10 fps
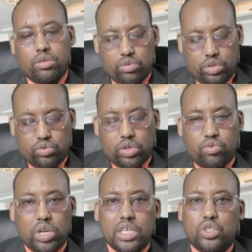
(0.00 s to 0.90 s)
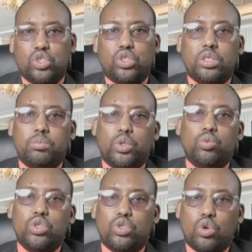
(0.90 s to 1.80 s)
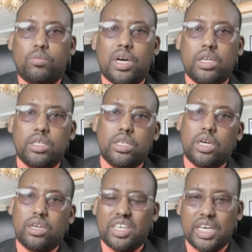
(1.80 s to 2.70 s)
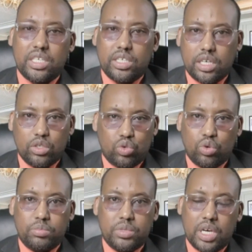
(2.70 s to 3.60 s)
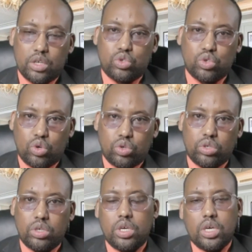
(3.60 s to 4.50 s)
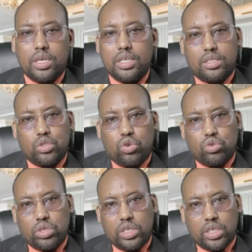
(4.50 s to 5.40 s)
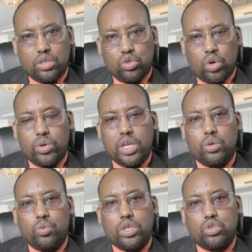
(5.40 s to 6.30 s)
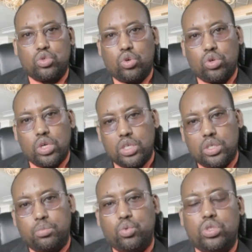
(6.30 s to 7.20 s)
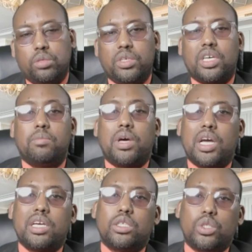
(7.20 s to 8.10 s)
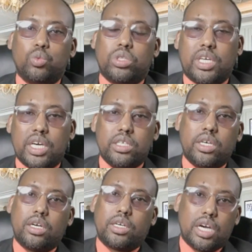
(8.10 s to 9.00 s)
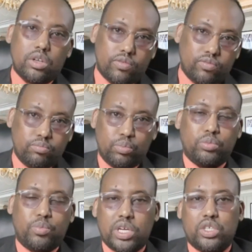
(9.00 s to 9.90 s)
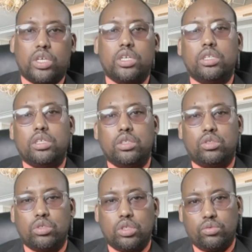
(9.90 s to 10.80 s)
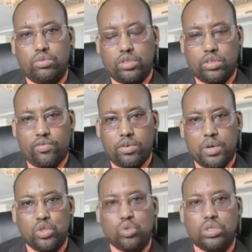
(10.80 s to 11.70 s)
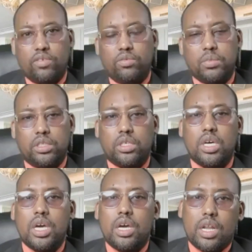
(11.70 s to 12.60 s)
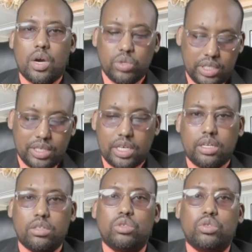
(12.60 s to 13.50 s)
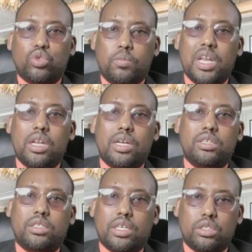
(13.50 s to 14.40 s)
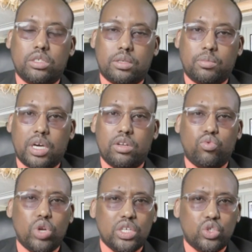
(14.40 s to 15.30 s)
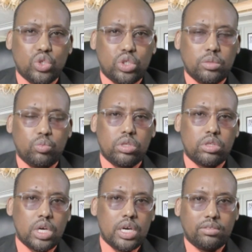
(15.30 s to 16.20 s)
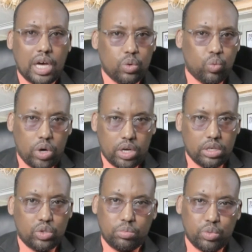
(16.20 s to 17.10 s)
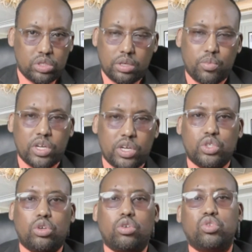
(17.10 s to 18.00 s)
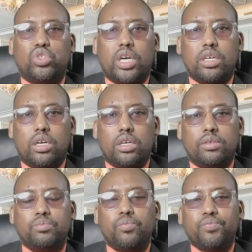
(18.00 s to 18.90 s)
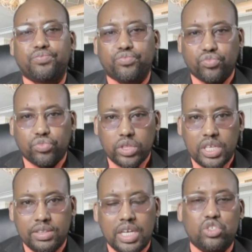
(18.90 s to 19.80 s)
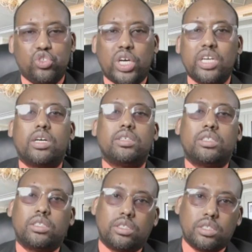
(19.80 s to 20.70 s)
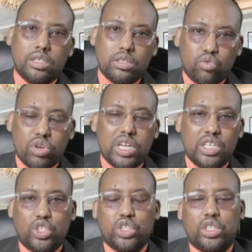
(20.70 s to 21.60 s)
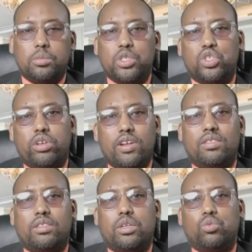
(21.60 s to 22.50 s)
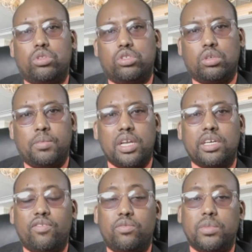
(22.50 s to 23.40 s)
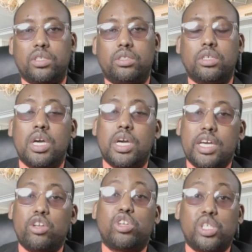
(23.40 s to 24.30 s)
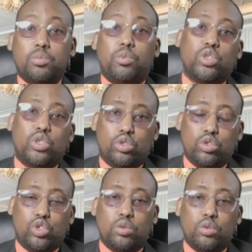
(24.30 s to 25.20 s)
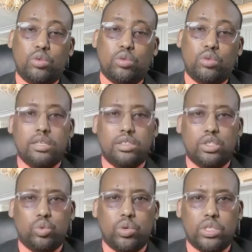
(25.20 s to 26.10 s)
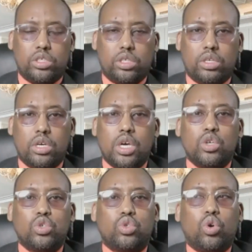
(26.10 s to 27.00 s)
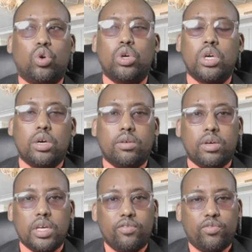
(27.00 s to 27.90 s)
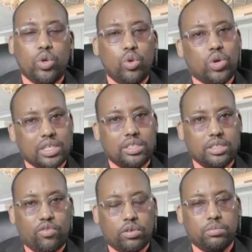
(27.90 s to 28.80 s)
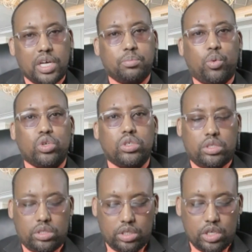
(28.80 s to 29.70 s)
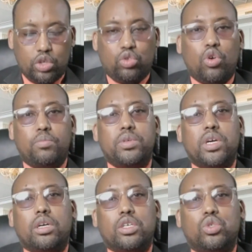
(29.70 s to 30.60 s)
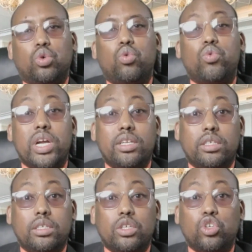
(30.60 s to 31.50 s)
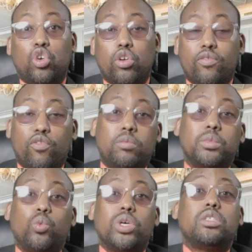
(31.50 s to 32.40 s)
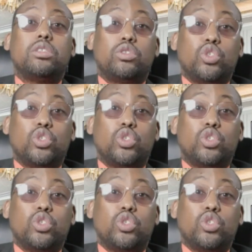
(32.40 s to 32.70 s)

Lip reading: the relationship between Somalia, Kenya, Ethiopia, and so on. It's not going anywhere. So Djibouti became alliance with Kenya, kind of put pressure into the Farmajo's government. Now, yet again, Somaliland started some kind of relationship with Taiwan to put some pressure on China. Then China's relationship is strengthened with Somali government in response to Somaliland's situation. So if you look at it from that point, Ethiopia is already gone from the West to